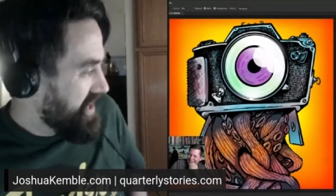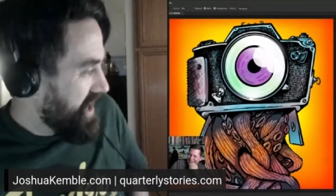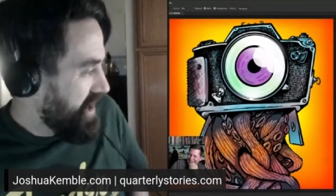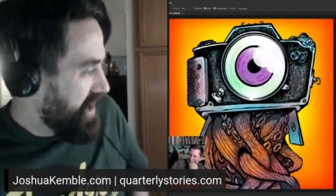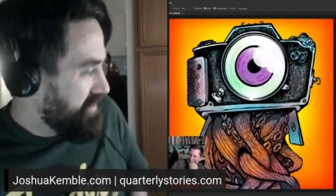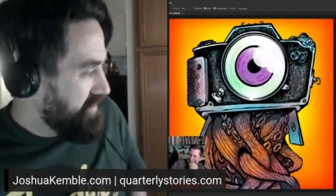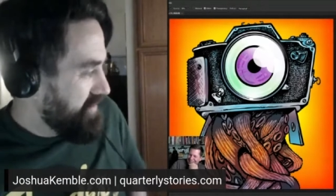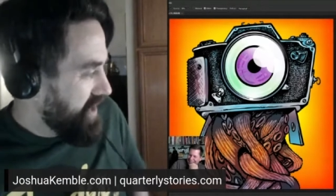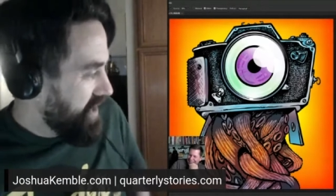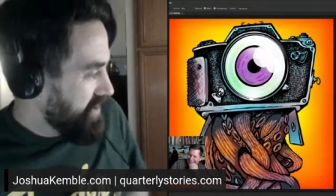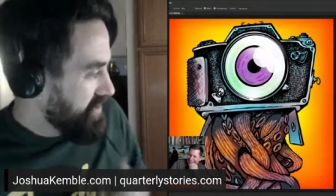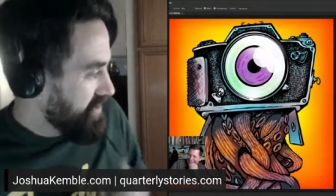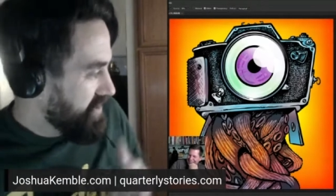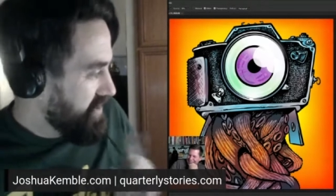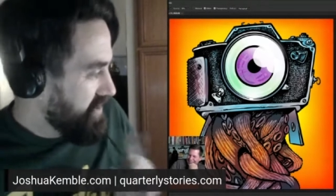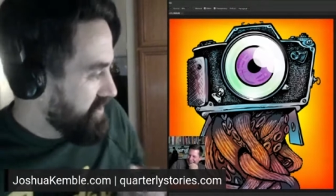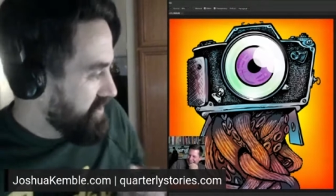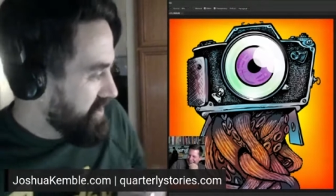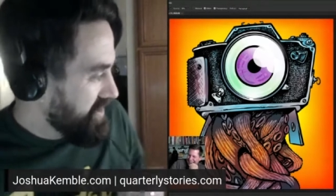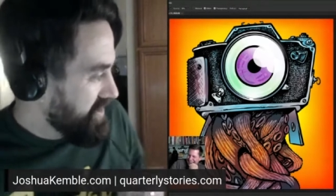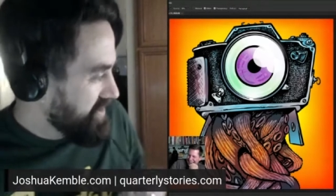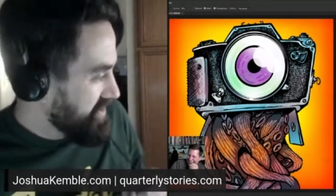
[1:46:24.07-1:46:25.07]
I'm not alone
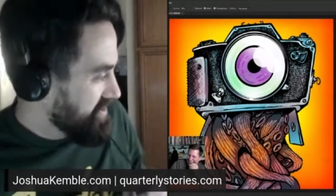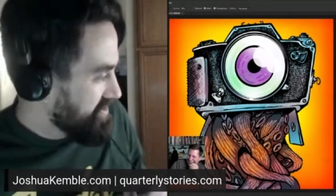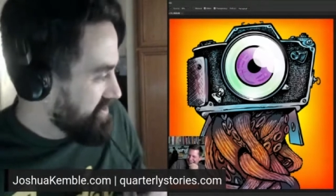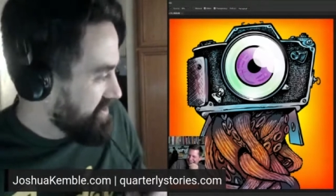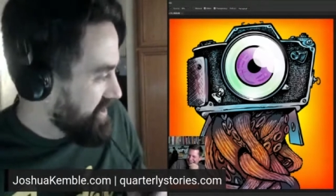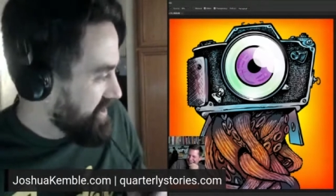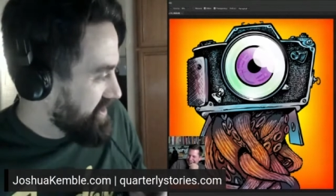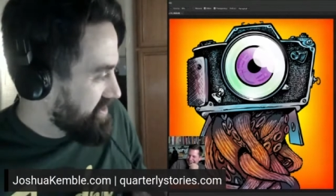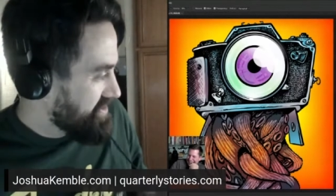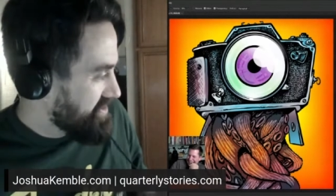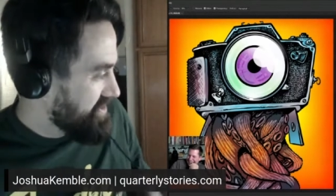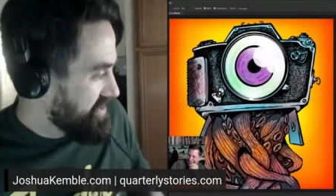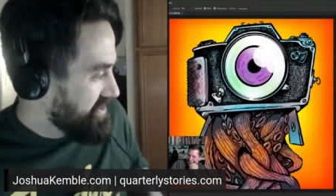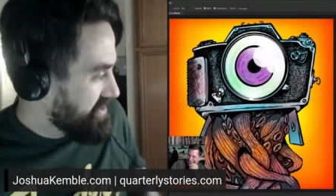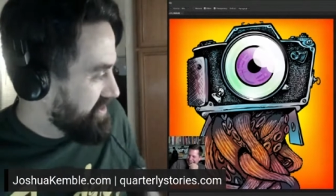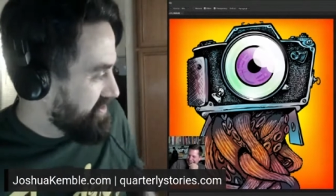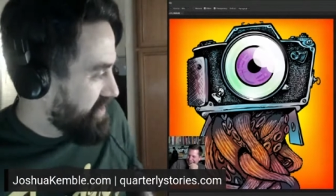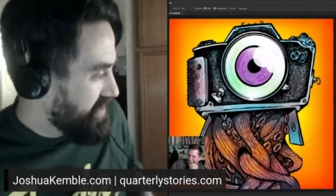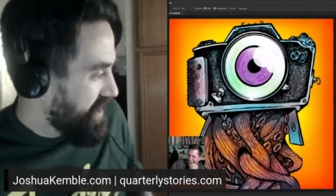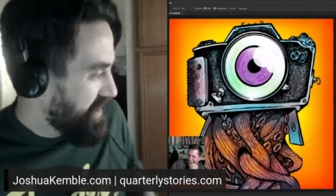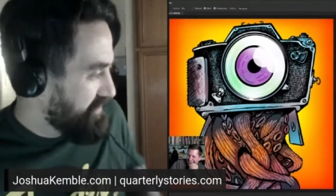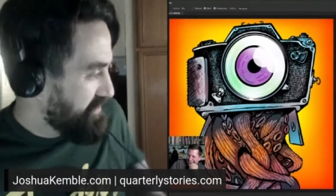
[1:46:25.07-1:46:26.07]
on this like Cindy
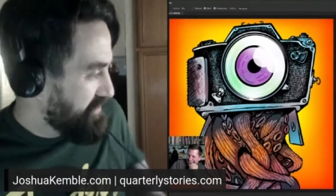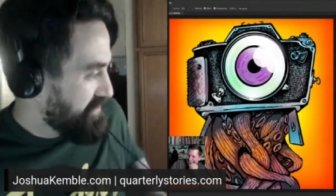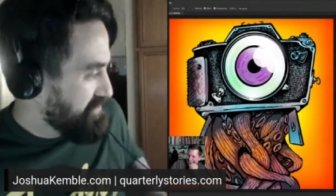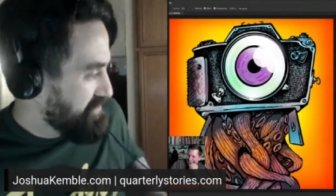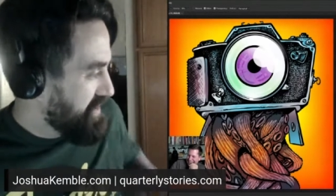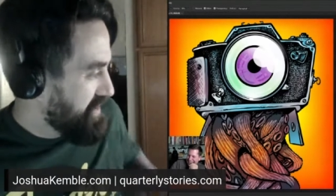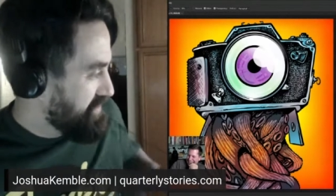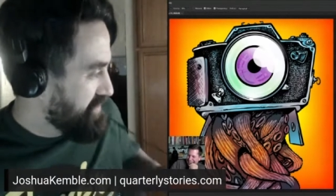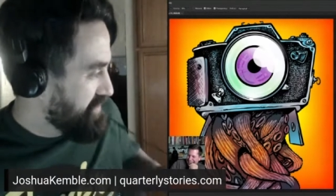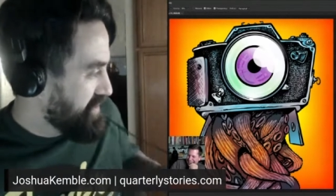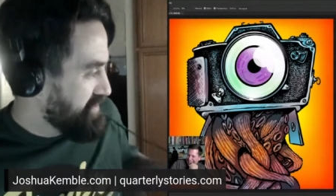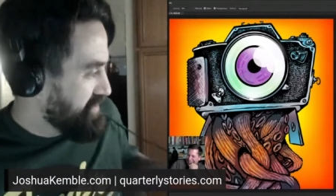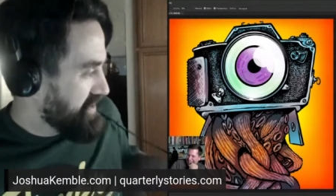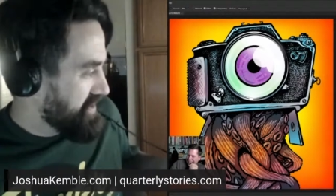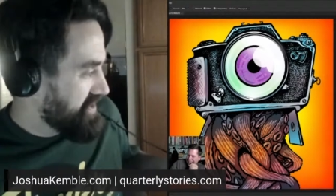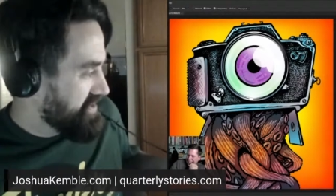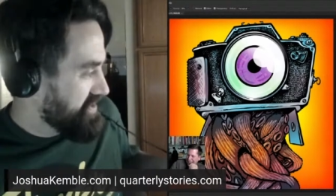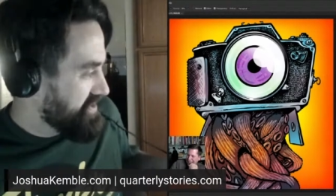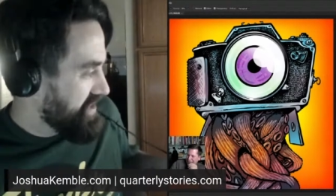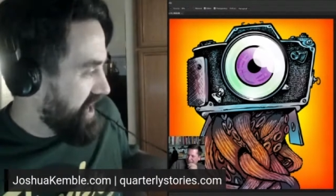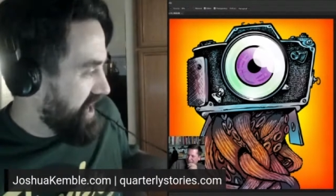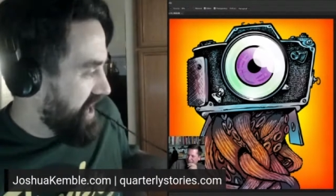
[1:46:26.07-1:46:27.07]
Crawford memory,
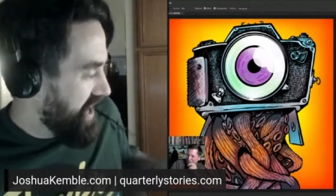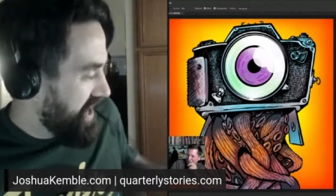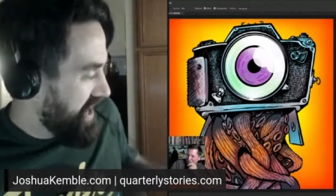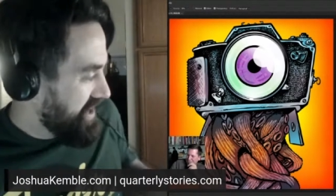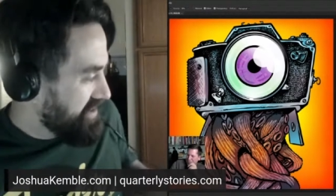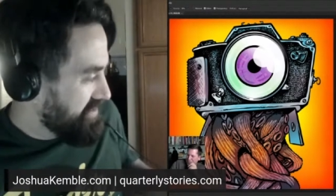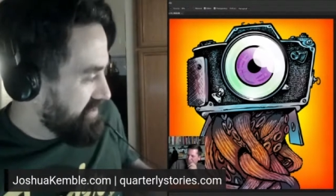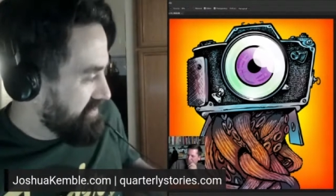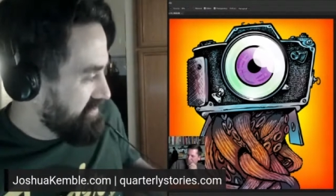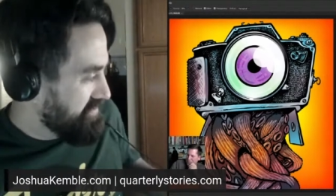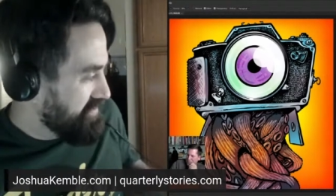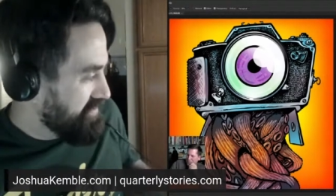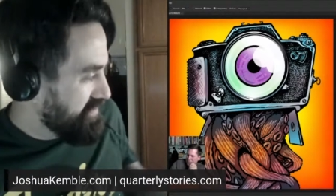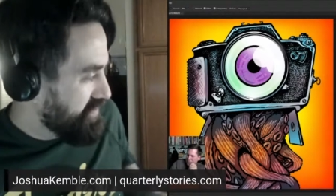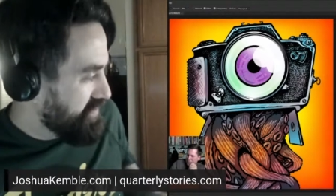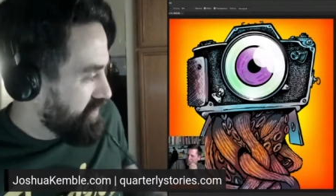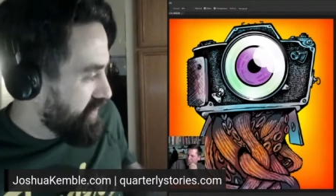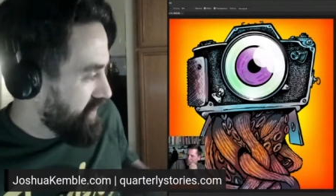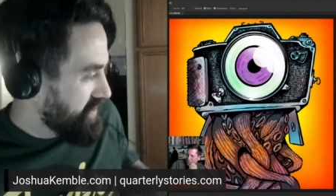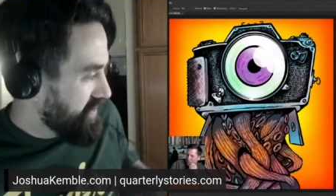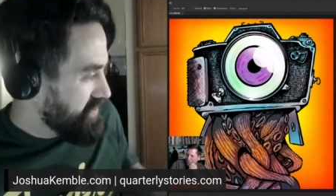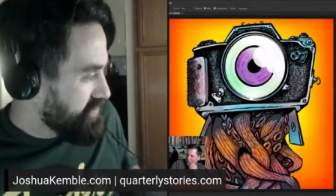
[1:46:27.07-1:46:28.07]
because Adam
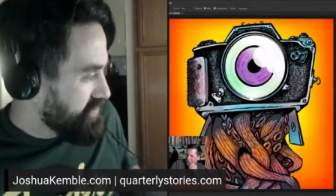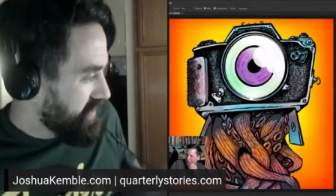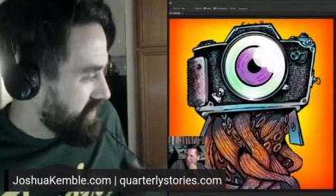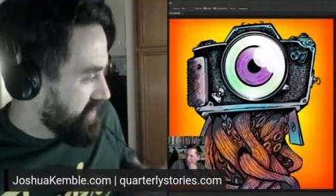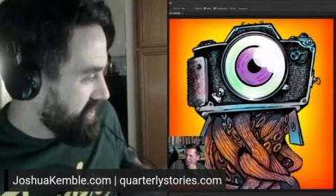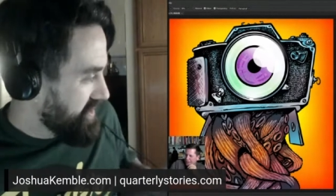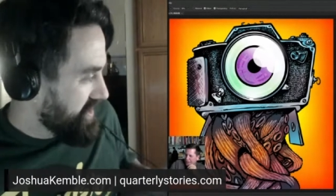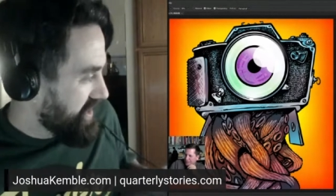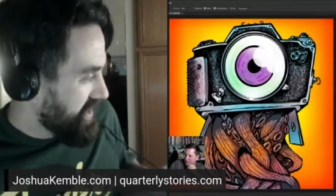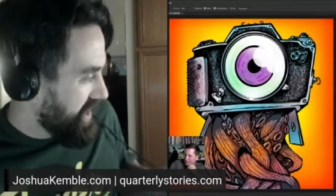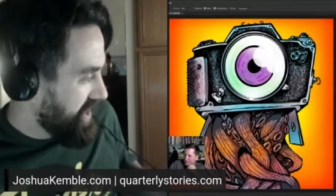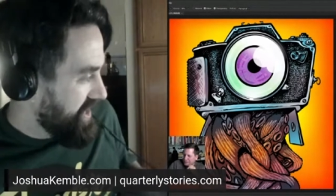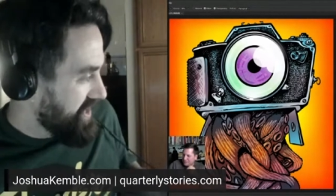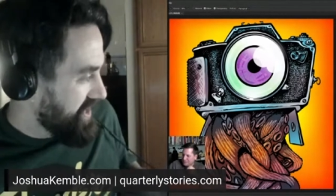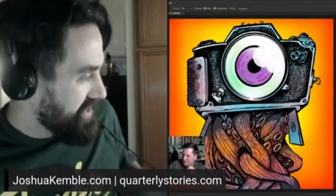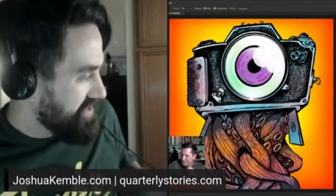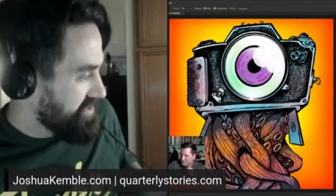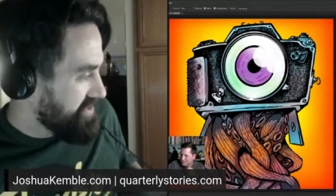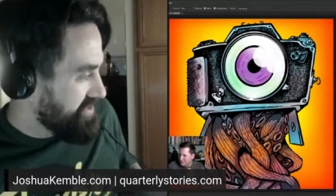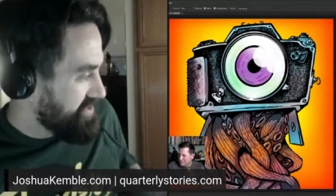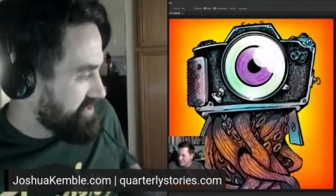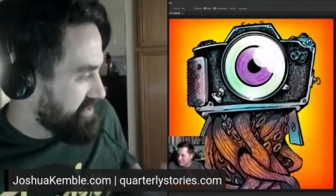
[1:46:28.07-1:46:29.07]
was one of the
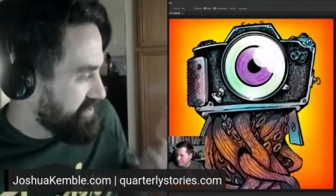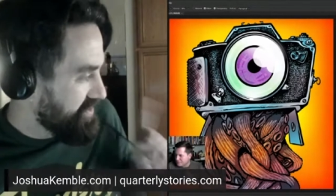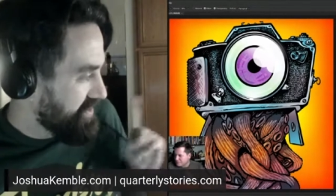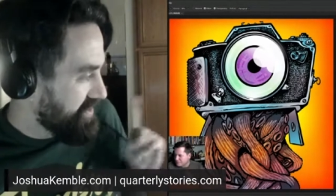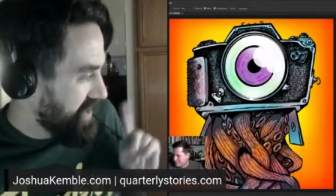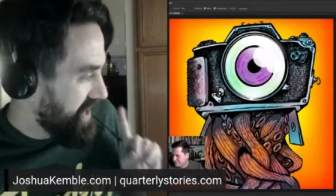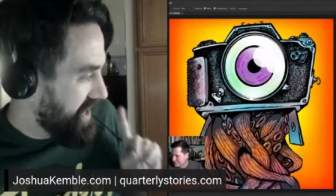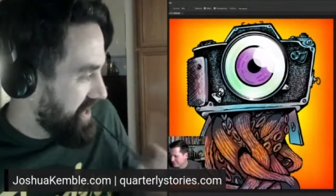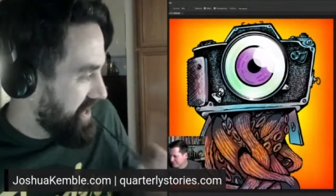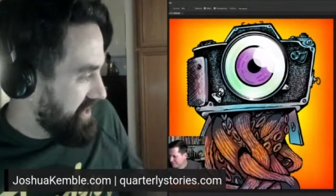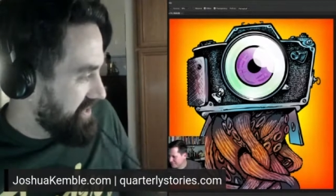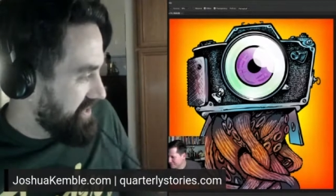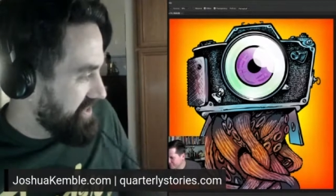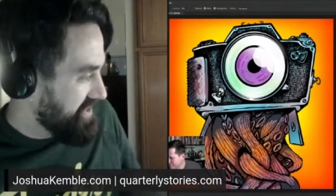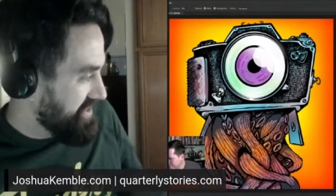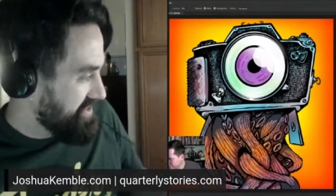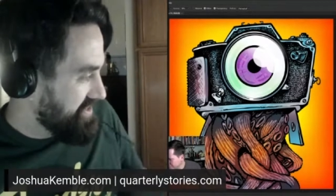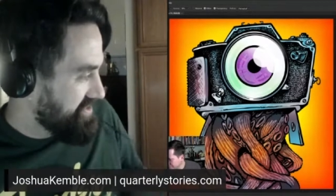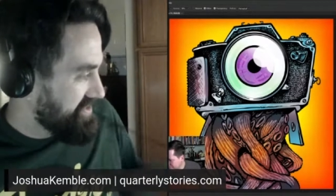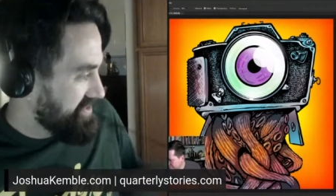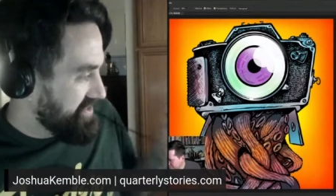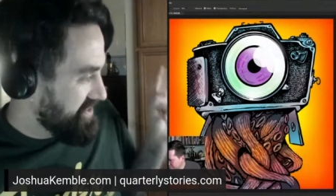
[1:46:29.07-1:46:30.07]
guys who had a
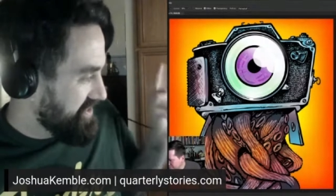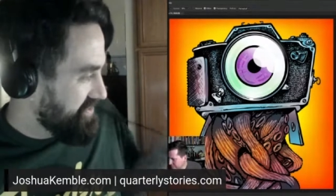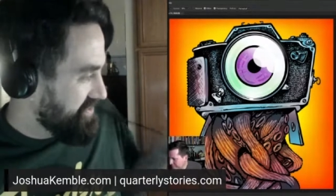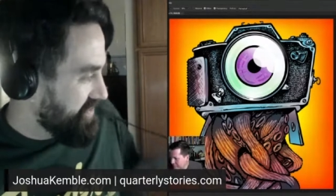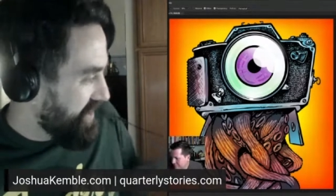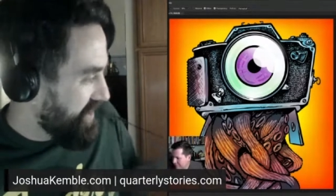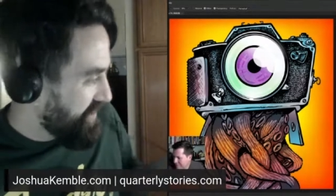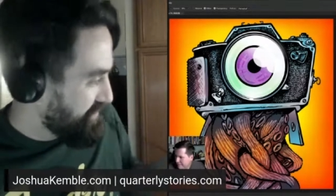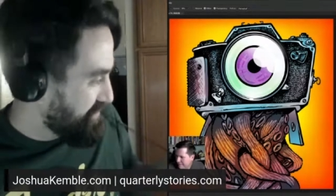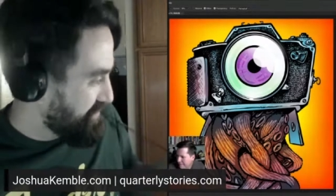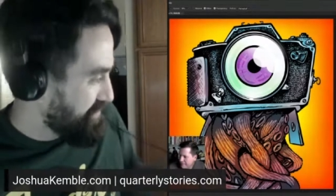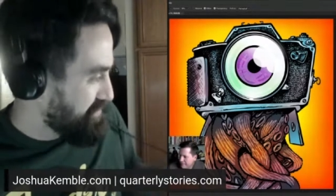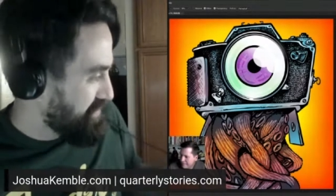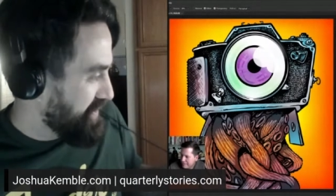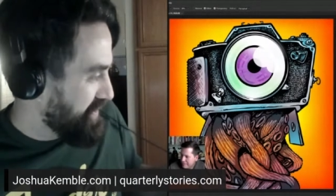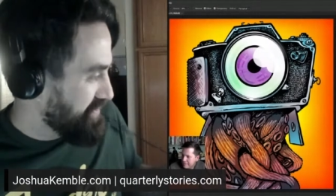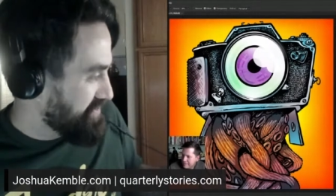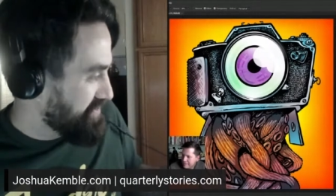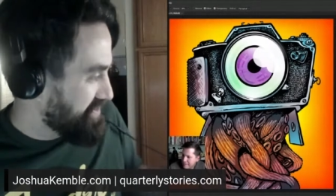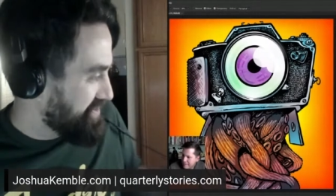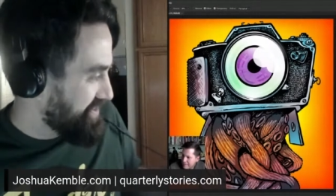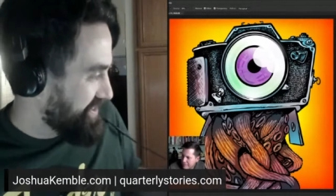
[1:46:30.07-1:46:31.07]
Cindy Crawford
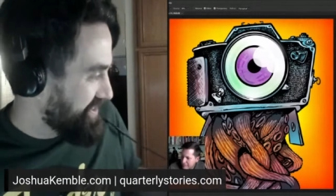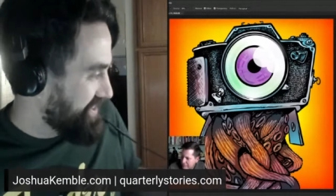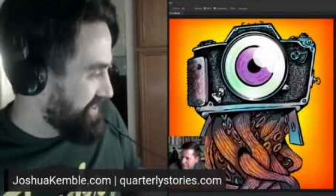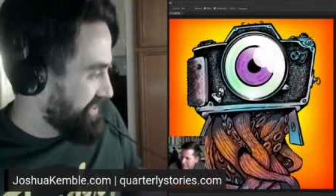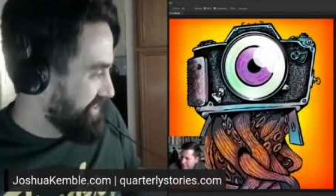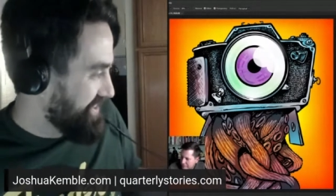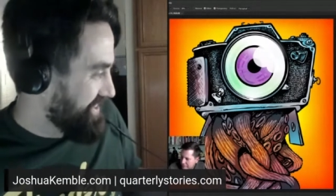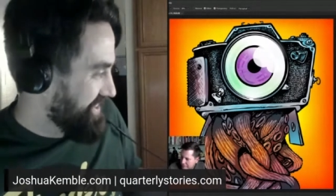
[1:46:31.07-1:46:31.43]
poster,